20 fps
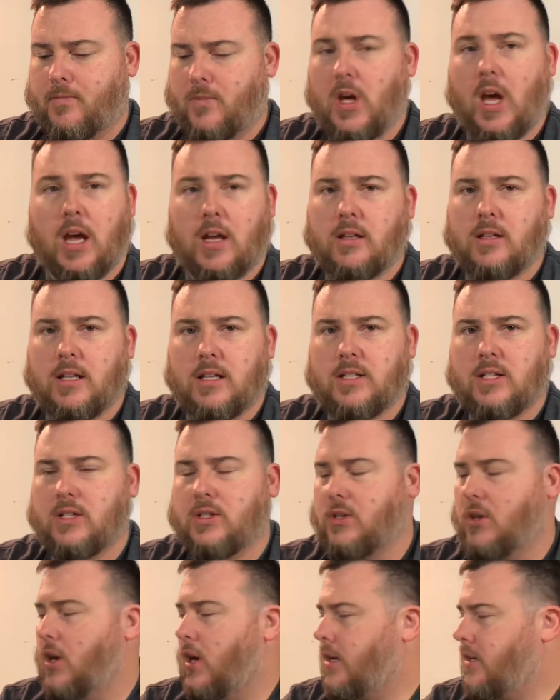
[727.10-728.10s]
yeah, this
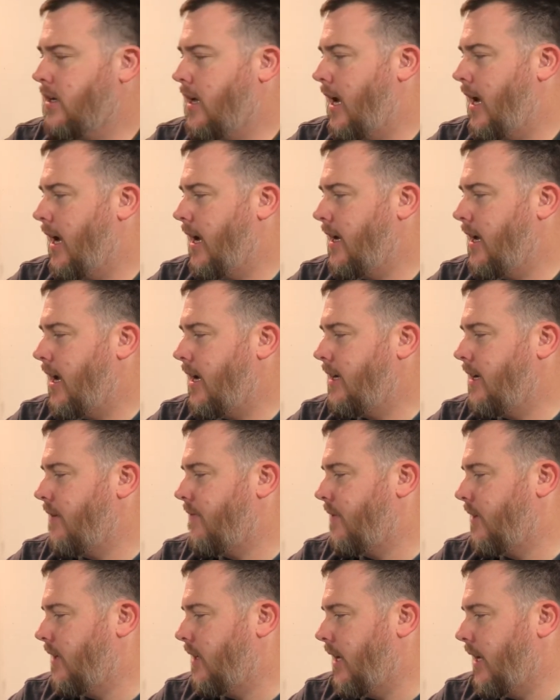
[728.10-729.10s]
is good. I, I
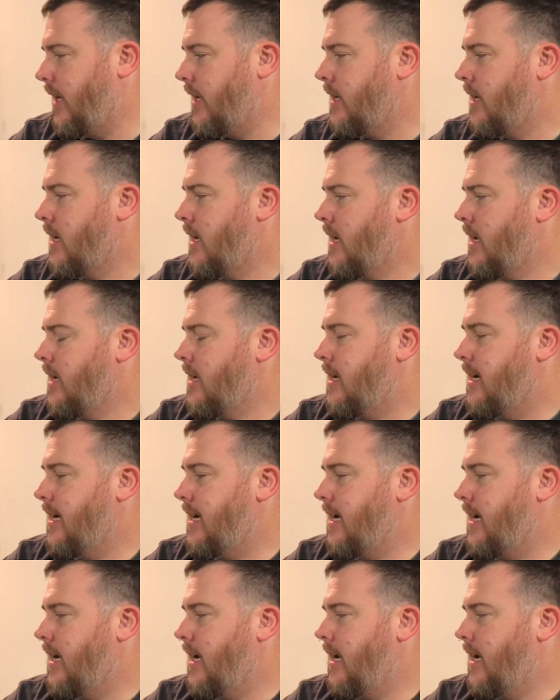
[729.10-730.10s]
definitely like it.
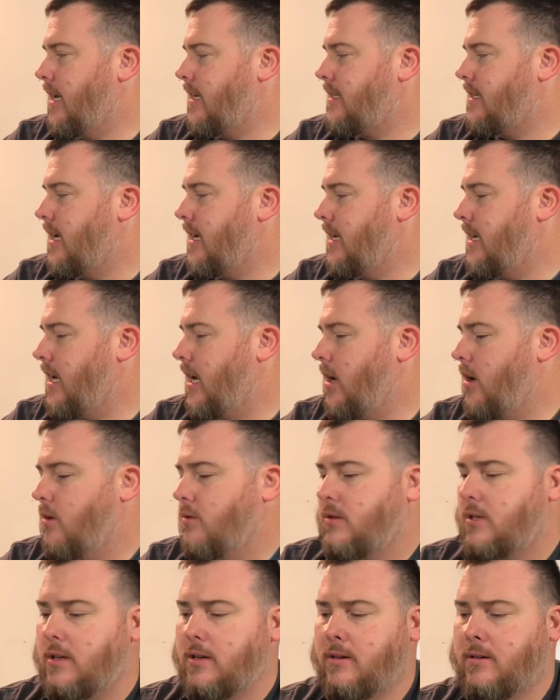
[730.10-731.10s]
Uh, tin
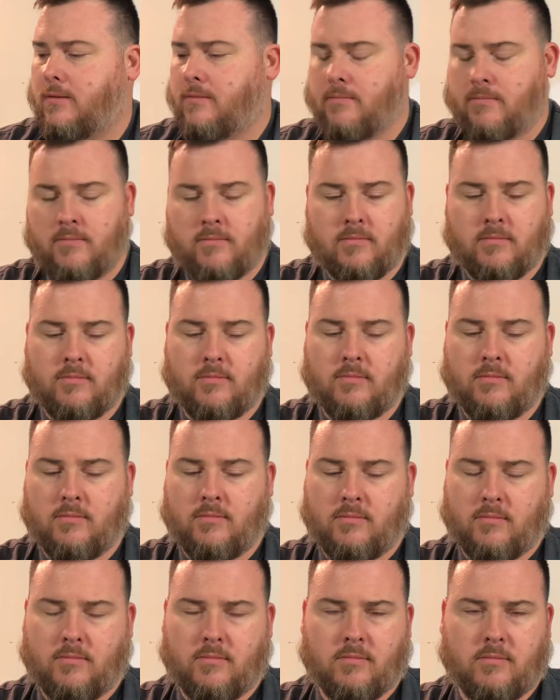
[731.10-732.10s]
note.
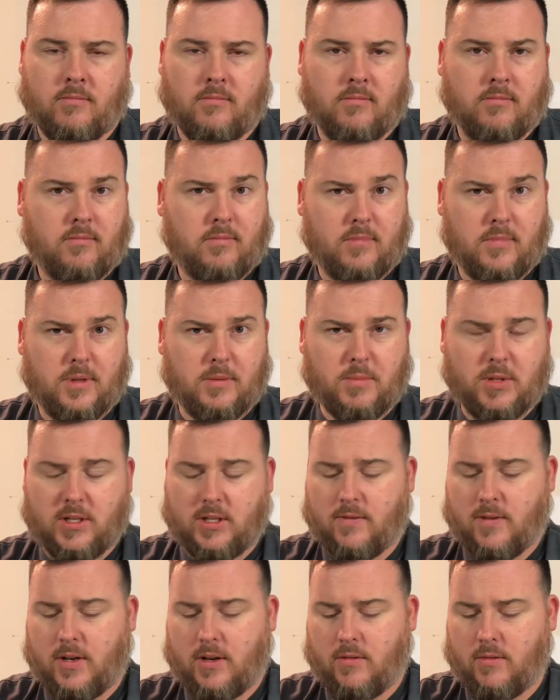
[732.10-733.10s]
Let me
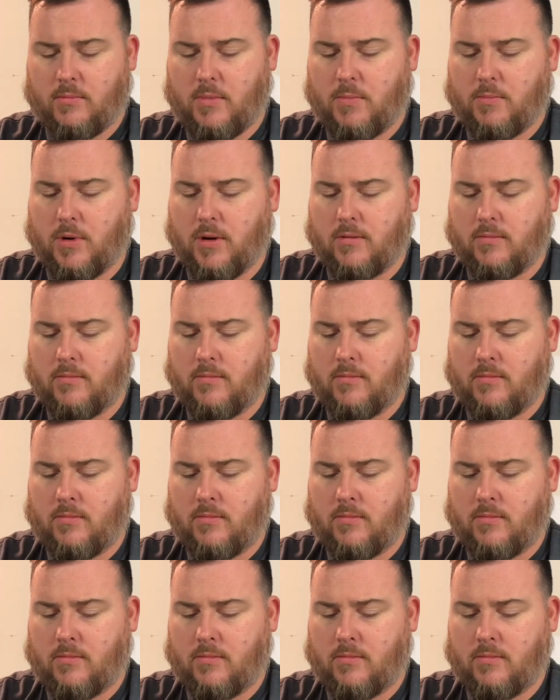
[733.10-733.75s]
see if I can remember